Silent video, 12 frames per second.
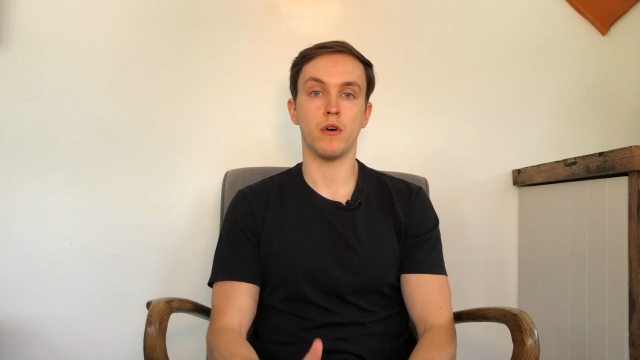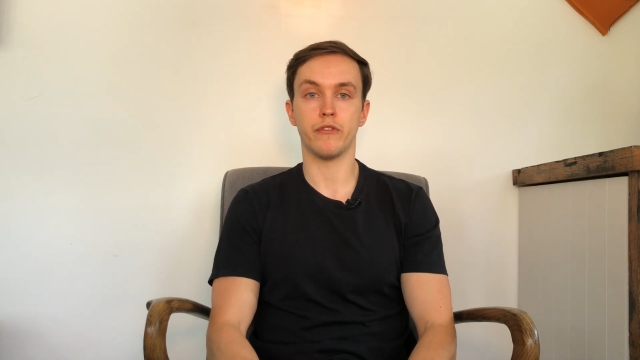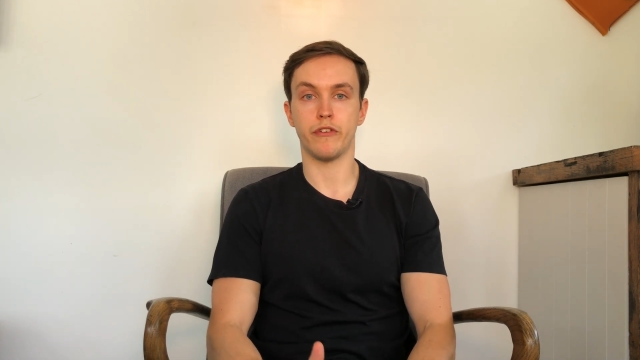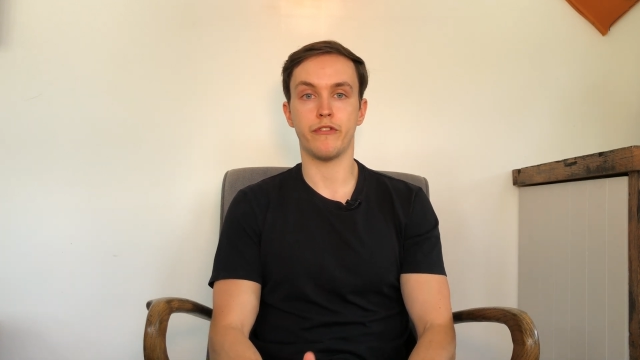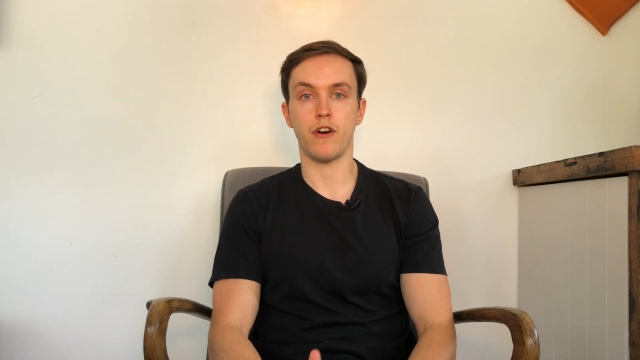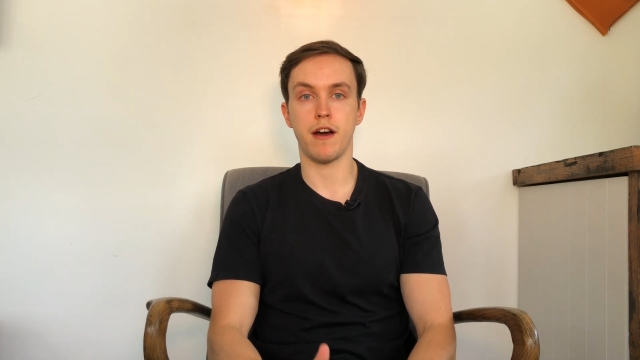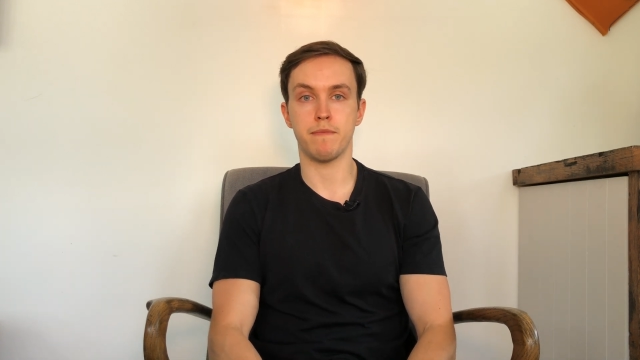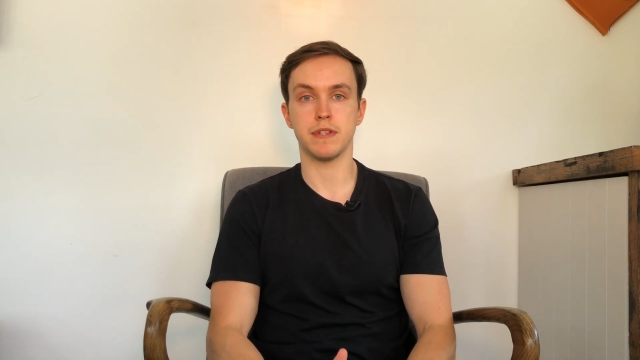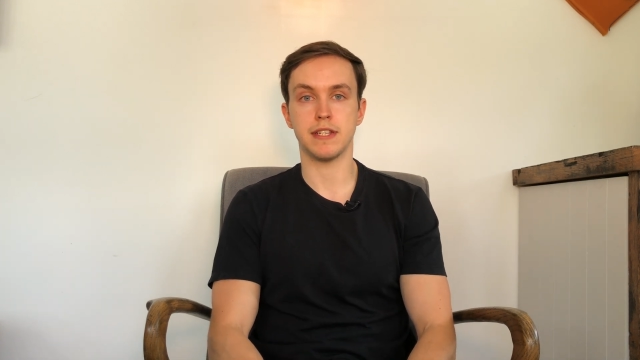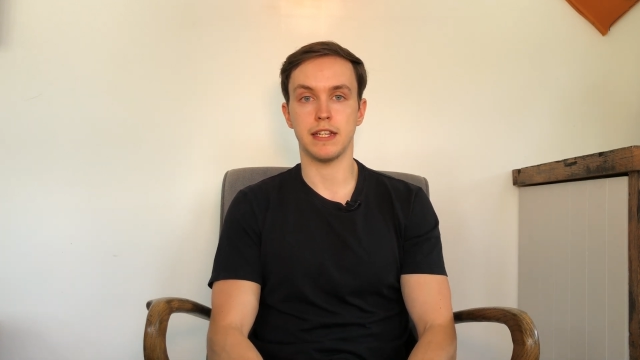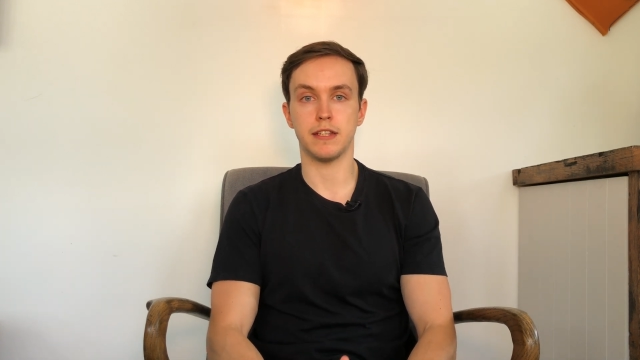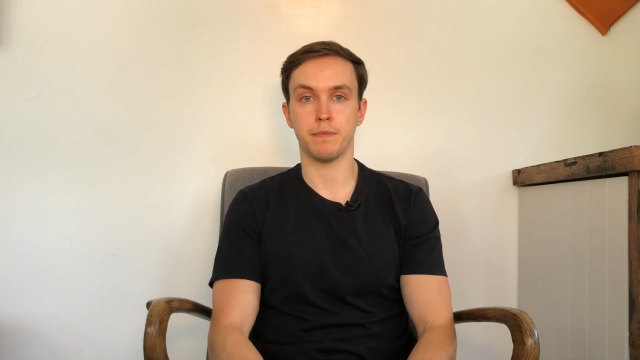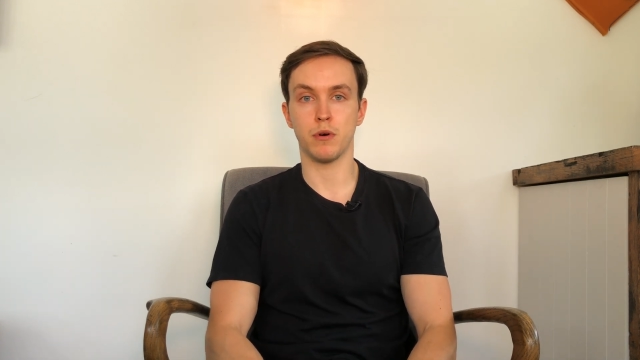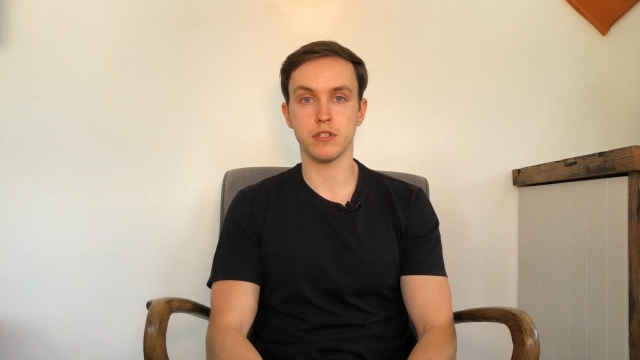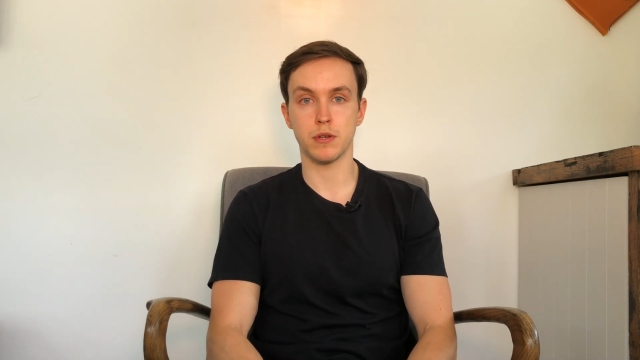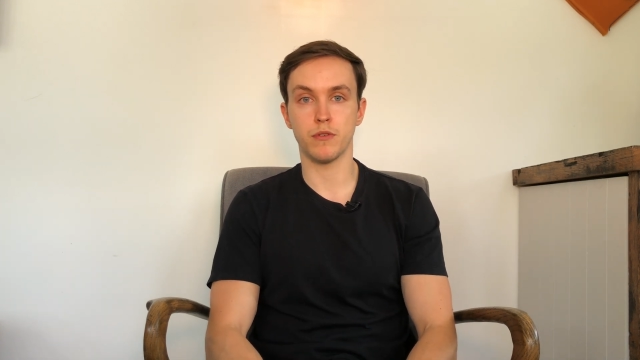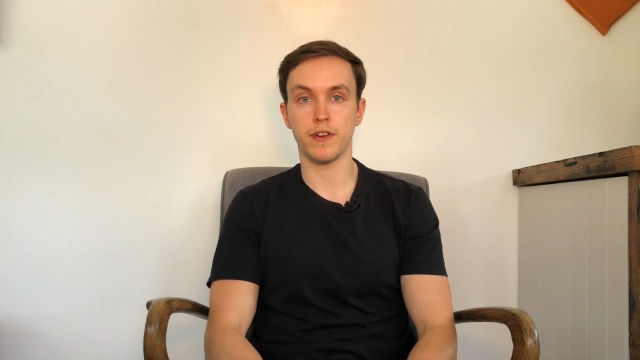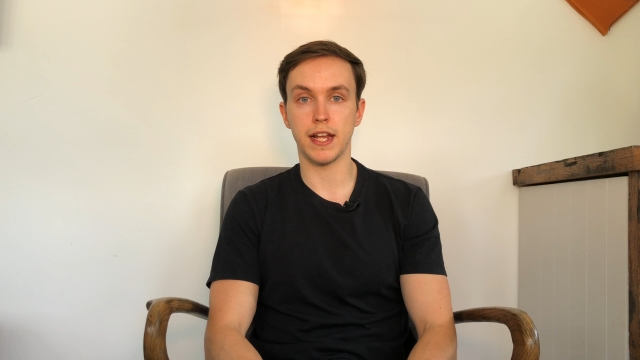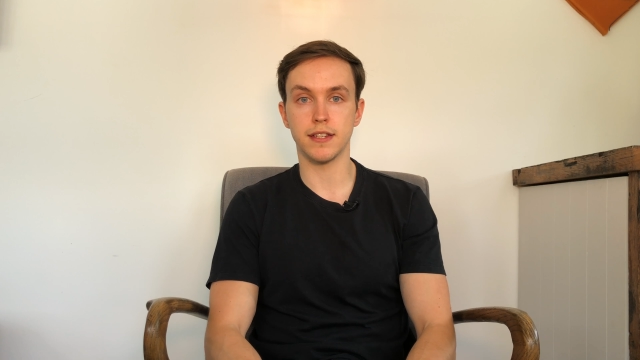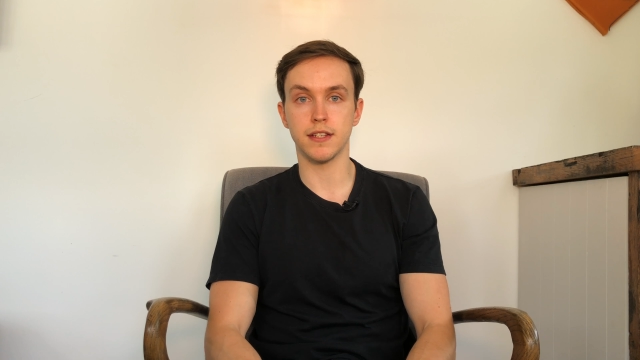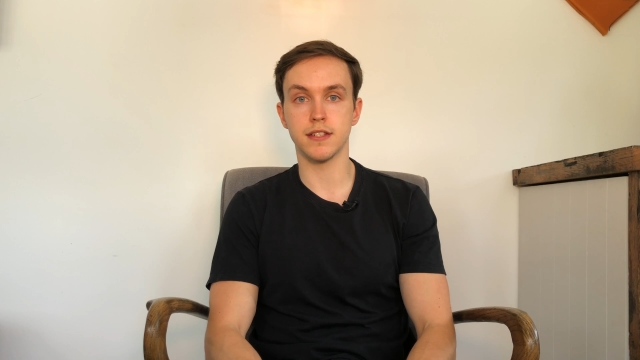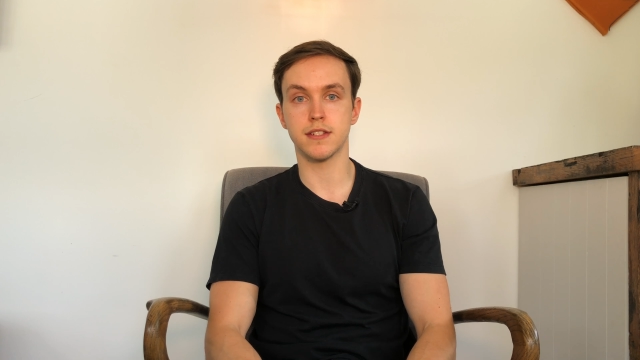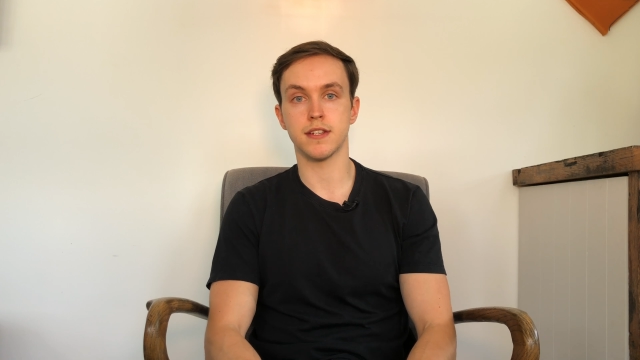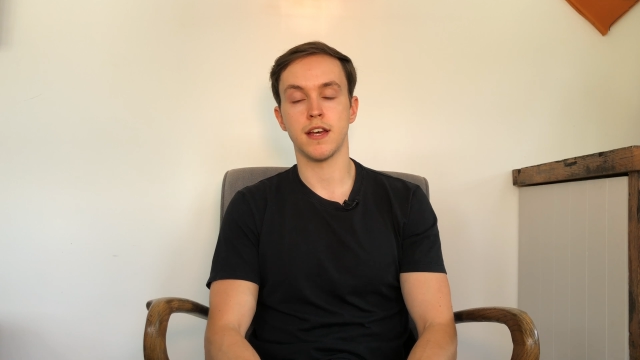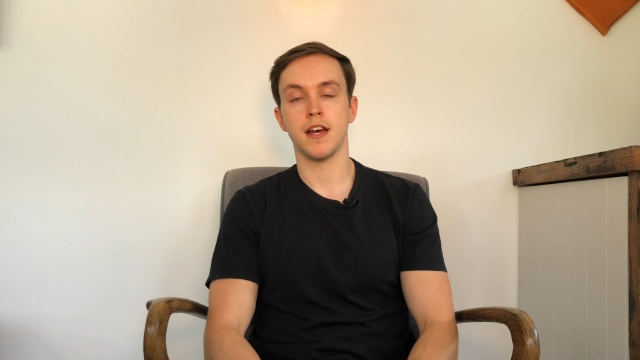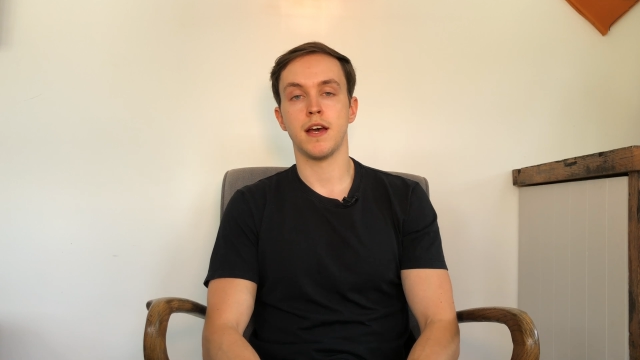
of a 5% deposit with lenders,